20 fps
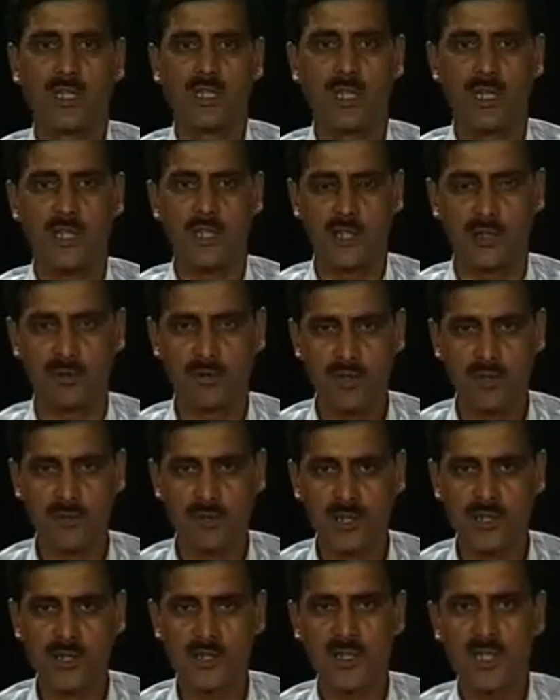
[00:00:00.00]

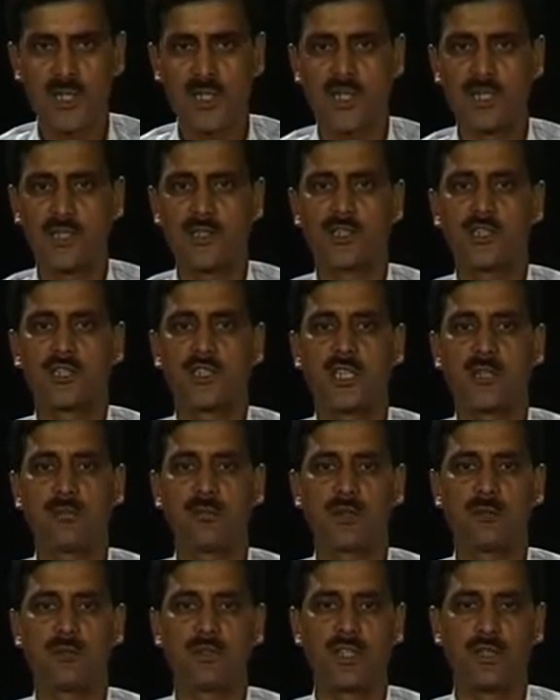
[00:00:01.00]
Individuals carrying this type
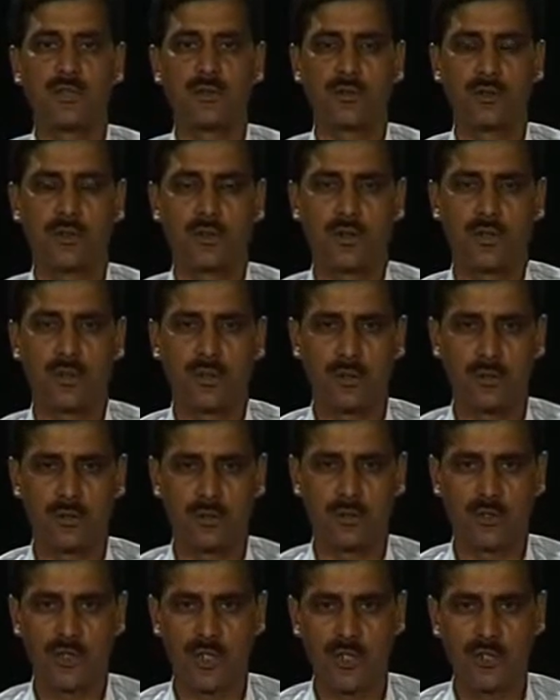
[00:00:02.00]
of
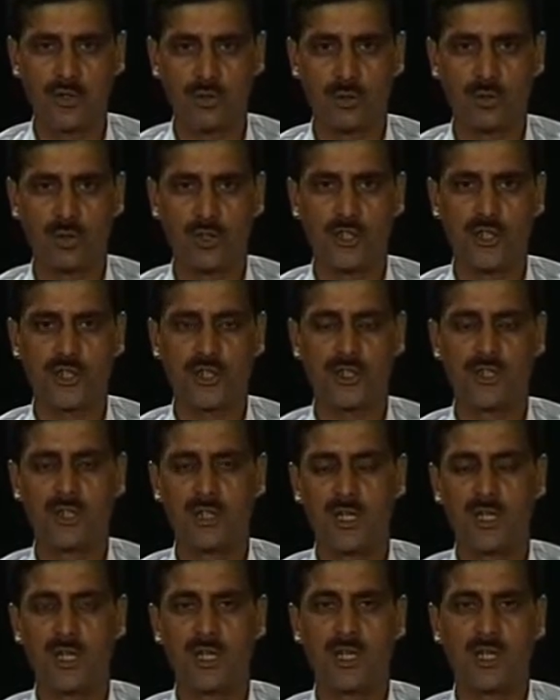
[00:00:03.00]
translocation
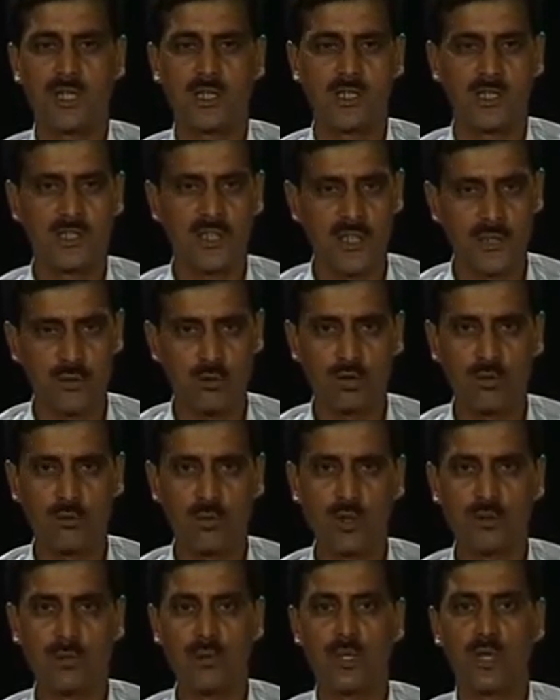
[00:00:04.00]
are
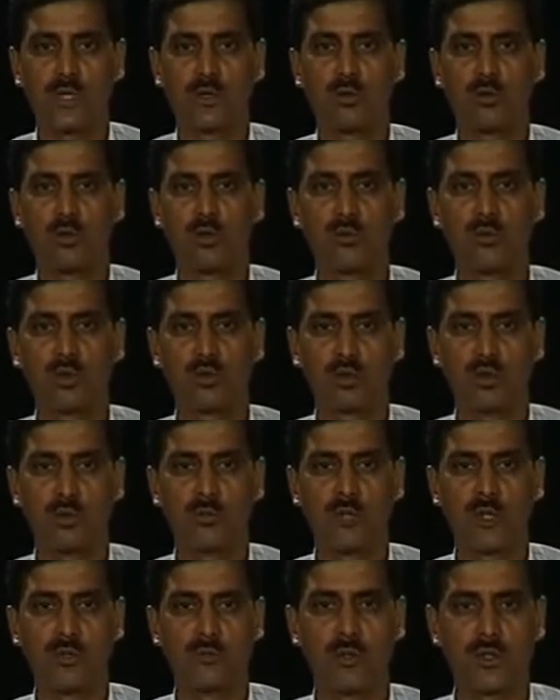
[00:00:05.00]
trisomic for
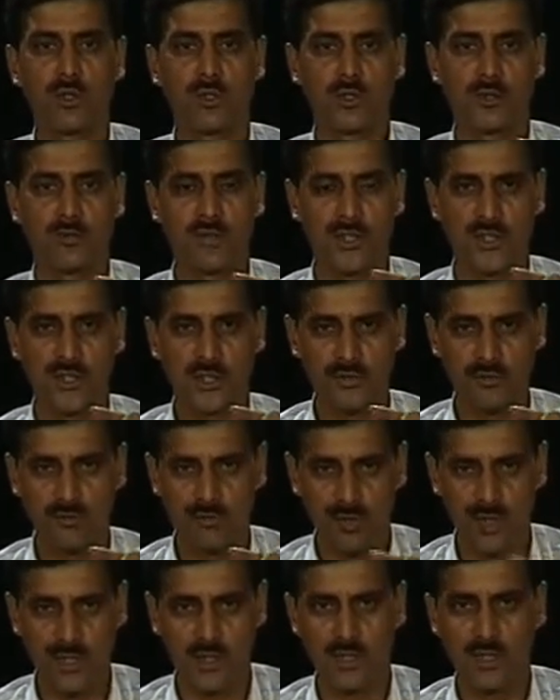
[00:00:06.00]
chromosome number
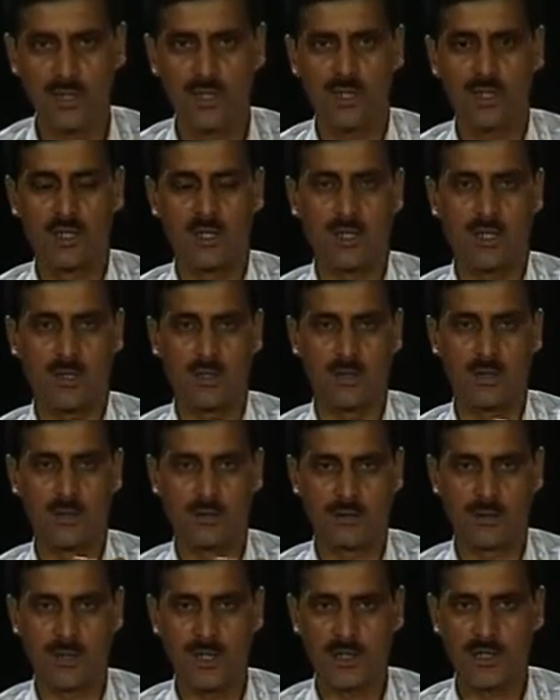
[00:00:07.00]
21,
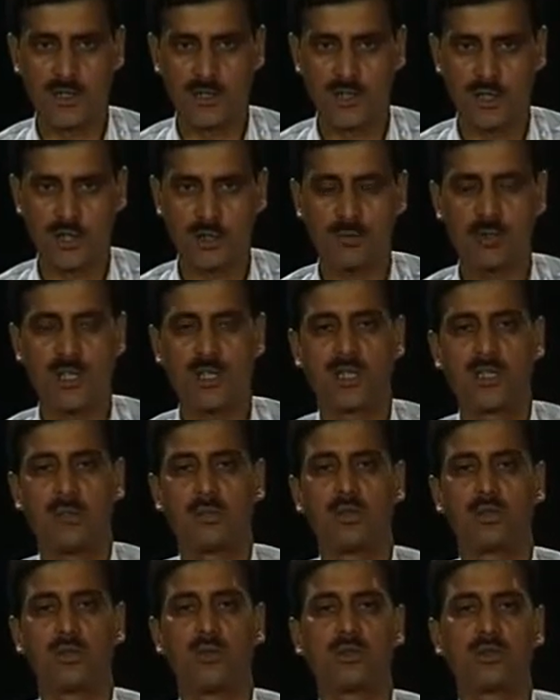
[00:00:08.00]
that is this part
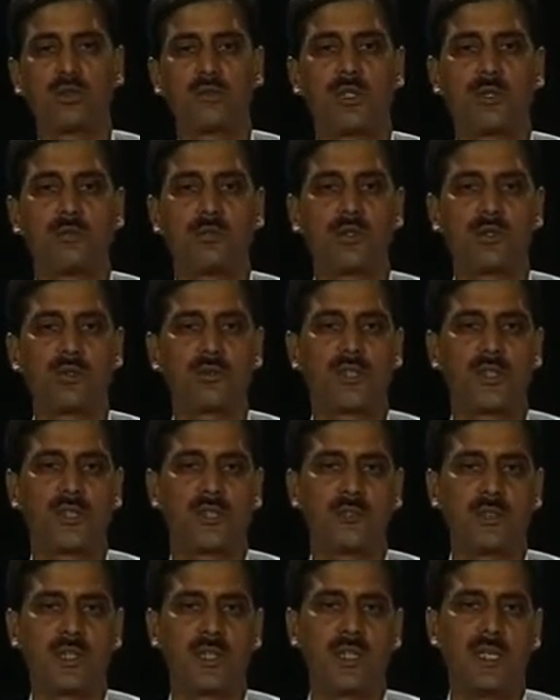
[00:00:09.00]
of chromosome number
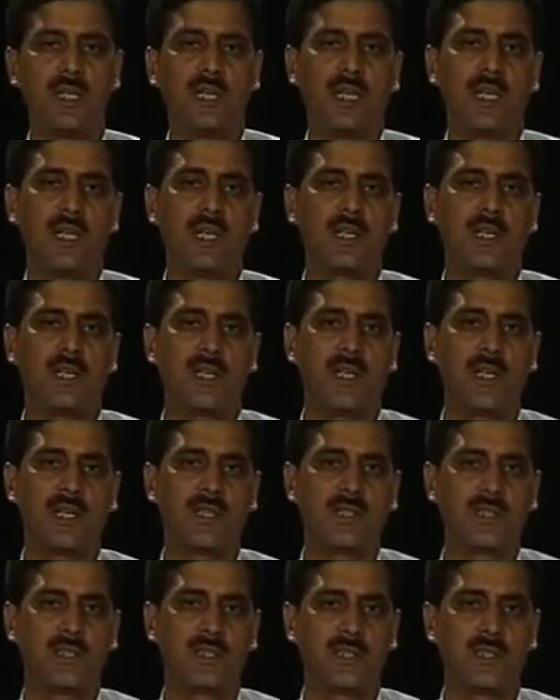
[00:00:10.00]
21, and hence